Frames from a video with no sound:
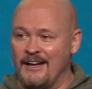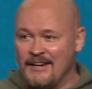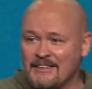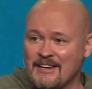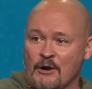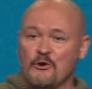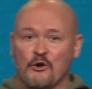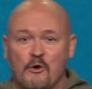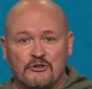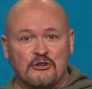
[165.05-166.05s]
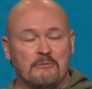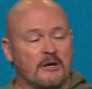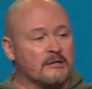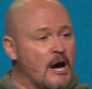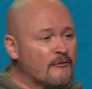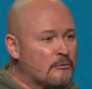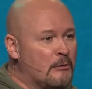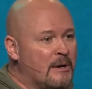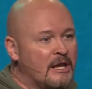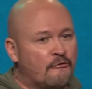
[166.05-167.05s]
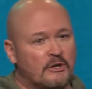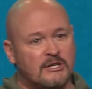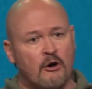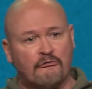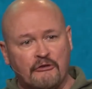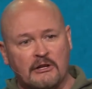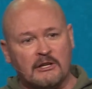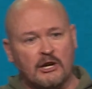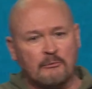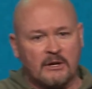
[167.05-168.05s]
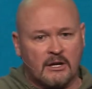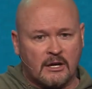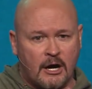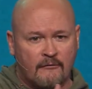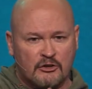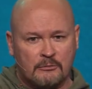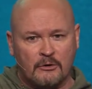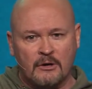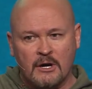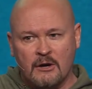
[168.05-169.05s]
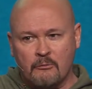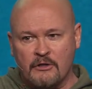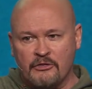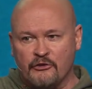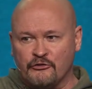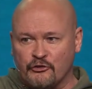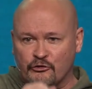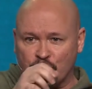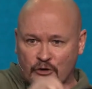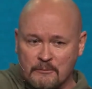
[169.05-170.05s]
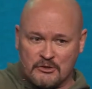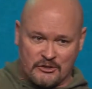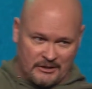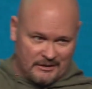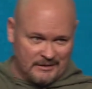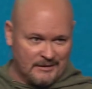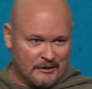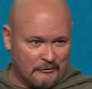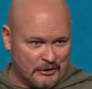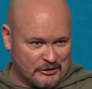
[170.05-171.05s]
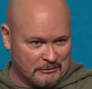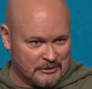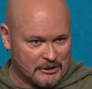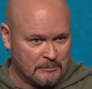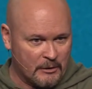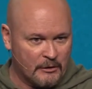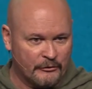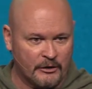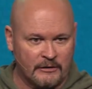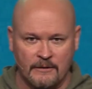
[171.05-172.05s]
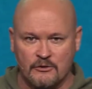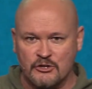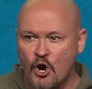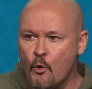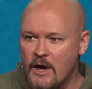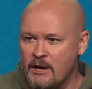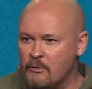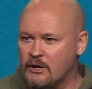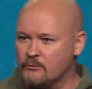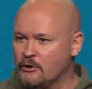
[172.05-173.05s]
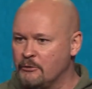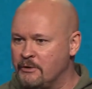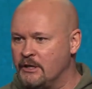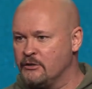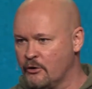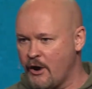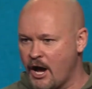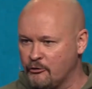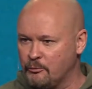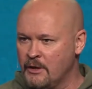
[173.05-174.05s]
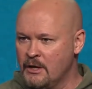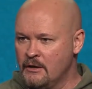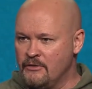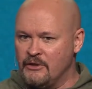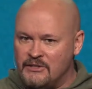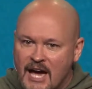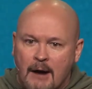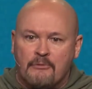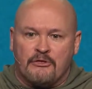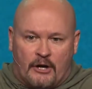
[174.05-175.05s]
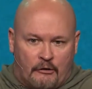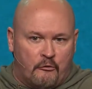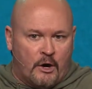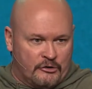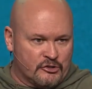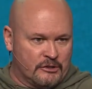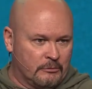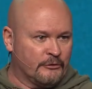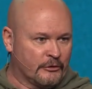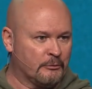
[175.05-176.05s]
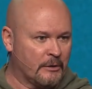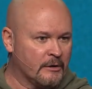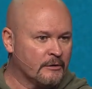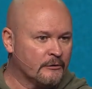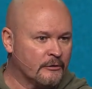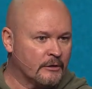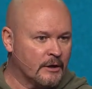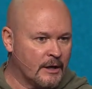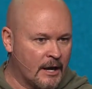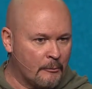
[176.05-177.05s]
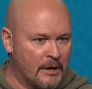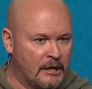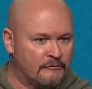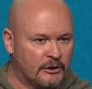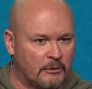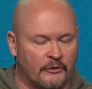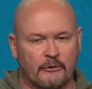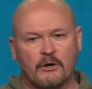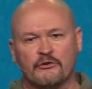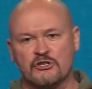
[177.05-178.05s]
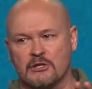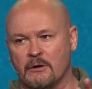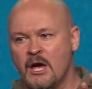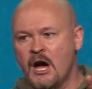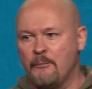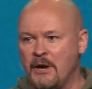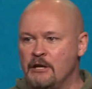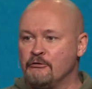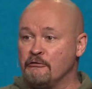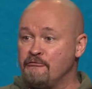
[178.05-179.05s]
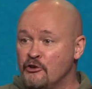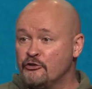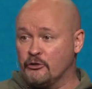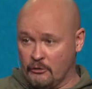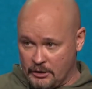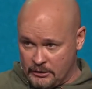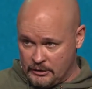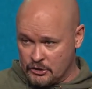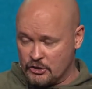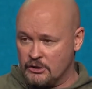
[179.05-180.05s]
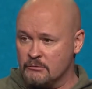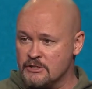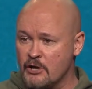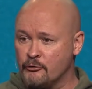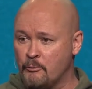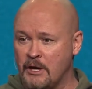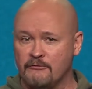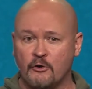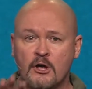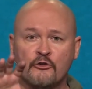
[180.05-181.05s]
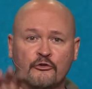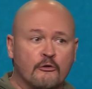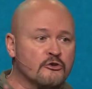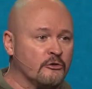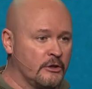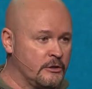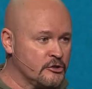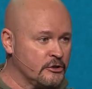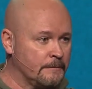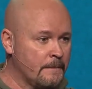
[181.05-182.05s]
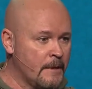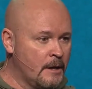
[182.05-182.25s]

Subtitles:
Not that I really want you to be uncomfortable, but if we don't feel a little bit comfortable with this description of what she was experiencing, then there's no way we can really begin to grasp the depth of what she was experiencing and how painful it was. It wasn't just a painful physical condition, it was also a painful social condition.